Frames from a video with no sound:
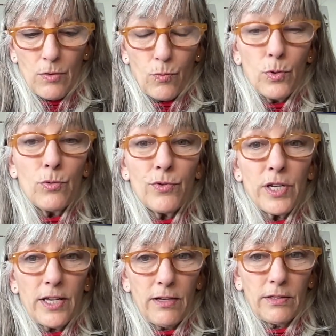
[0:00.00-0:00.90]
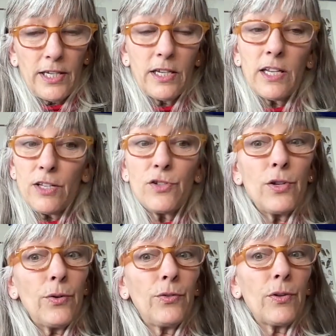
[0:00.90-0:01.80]
wound healing. It
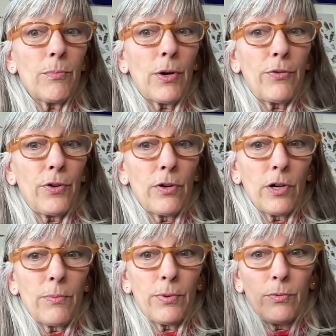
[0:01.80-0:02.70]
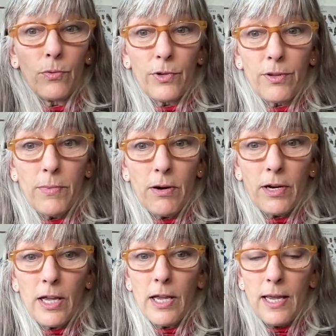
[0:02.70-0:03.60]
is used in both Europe, North
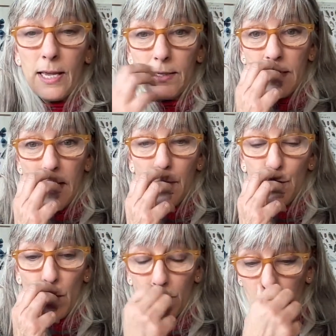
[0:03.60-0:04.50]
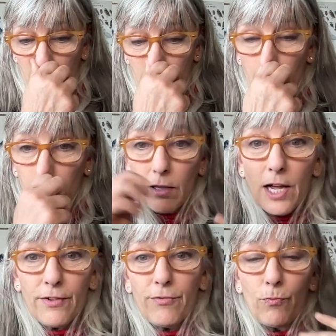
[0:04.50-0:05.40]
America, and Asia, so it's got a
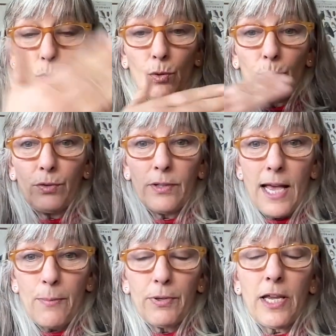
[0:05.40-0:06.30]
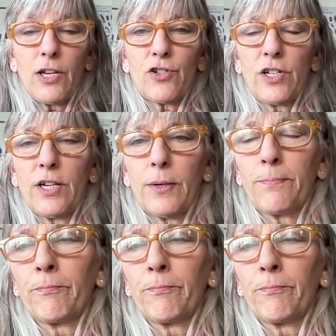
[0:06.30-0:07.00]
lot of world application here.